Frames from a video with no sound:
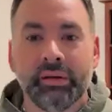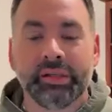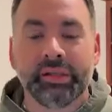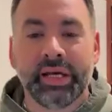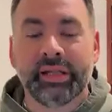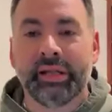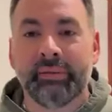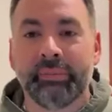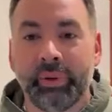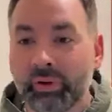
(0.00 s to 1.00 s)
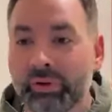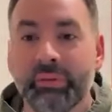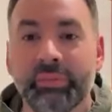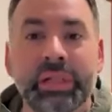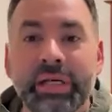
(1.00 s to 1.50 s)
and saying that both of
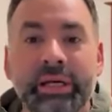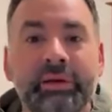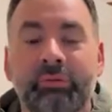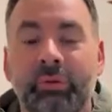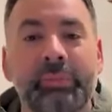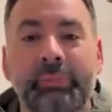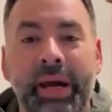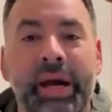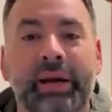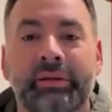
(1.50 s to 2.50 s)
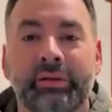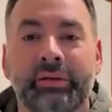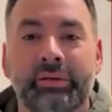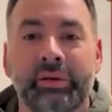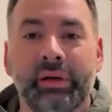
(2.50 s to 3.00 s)
them lead right back
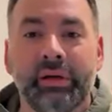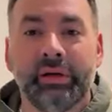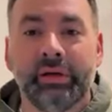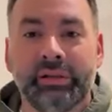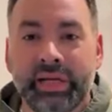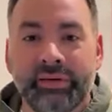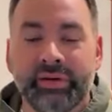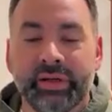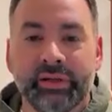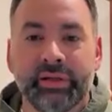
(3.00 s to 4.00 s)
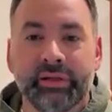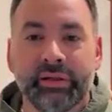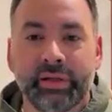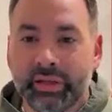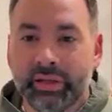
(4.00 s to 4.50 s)
to David
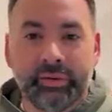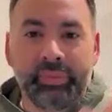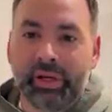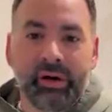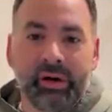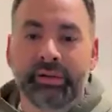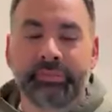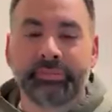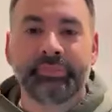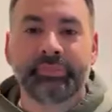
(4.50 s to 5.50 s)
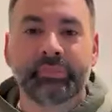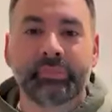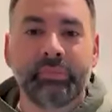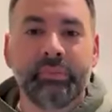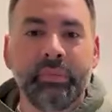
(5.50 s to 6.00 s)
and then beyond,
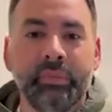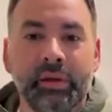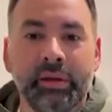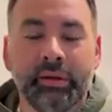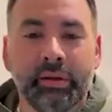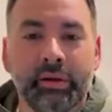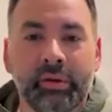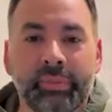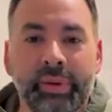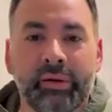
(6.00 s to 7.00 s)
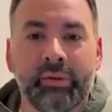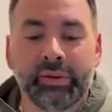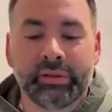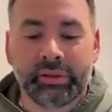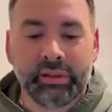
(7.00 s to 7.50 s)
and going
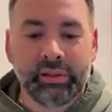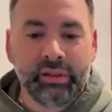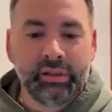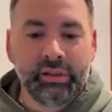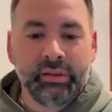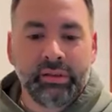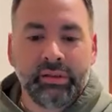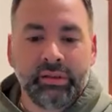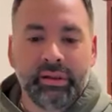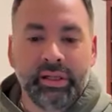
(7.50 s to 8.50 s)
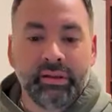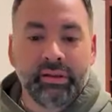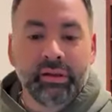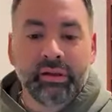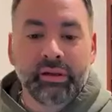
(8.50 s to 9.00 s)
backwards, that
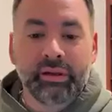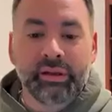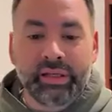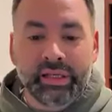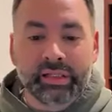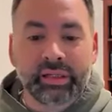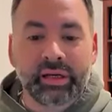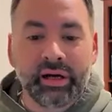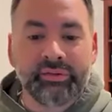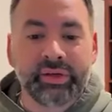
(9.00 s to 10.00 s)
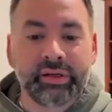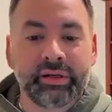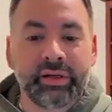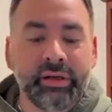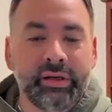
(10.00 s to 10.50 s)
this covenant
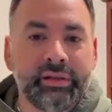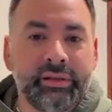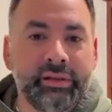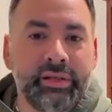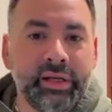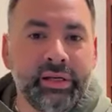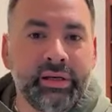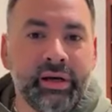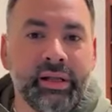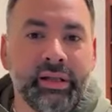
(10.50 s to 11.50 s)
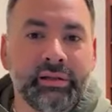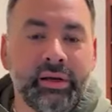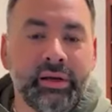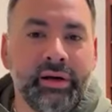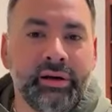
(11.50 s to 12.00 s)
did not
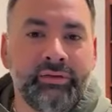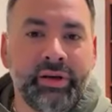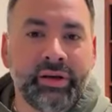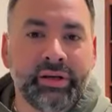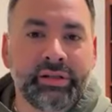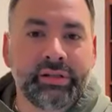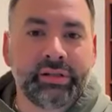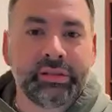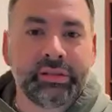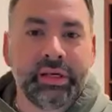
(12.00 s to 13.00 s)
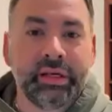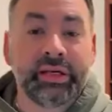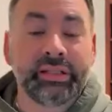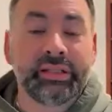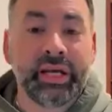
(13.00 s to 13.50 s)
finish. It
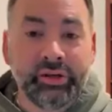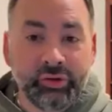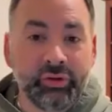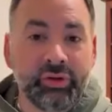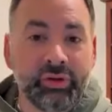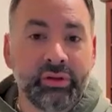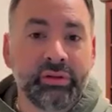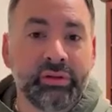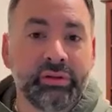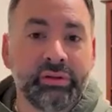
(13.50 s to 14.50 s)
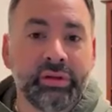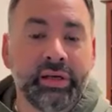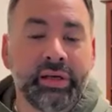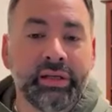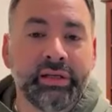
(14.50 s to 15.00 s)
continued.
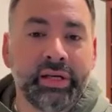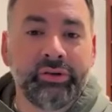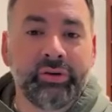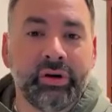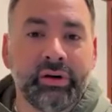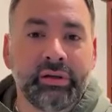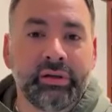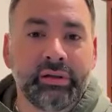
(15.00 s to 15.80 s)
It continued on.